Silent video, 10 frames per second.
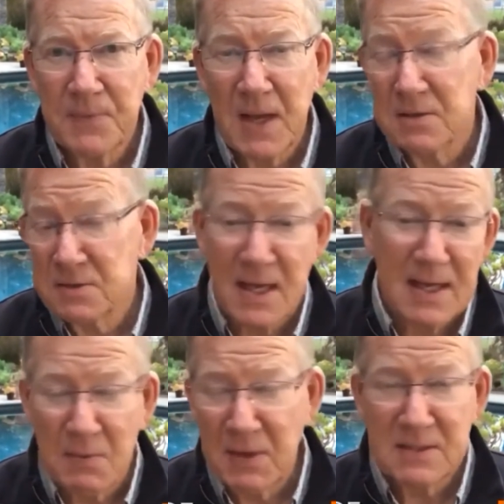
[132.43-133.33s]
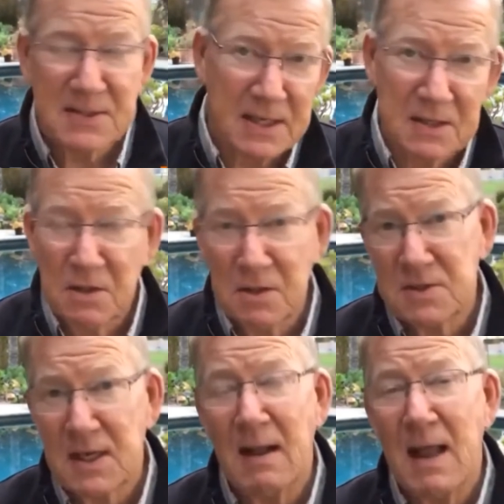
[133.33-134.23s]
Now you're saying, hey, wait a second, you
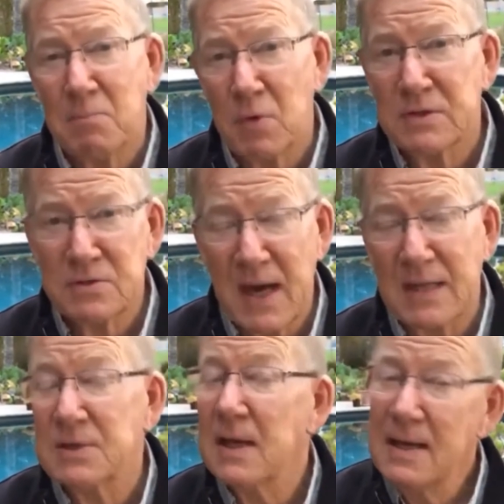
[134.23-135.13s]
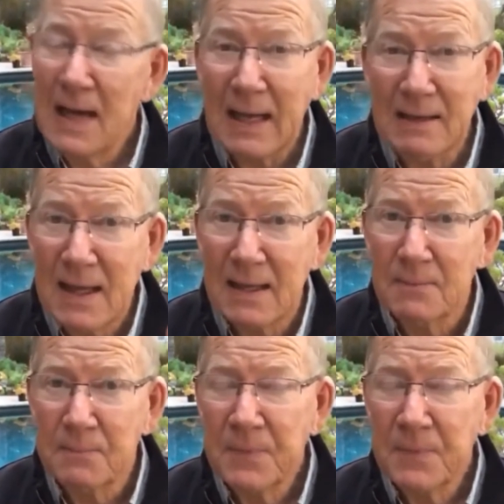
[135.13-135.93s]
just said I'll have more stress. I did.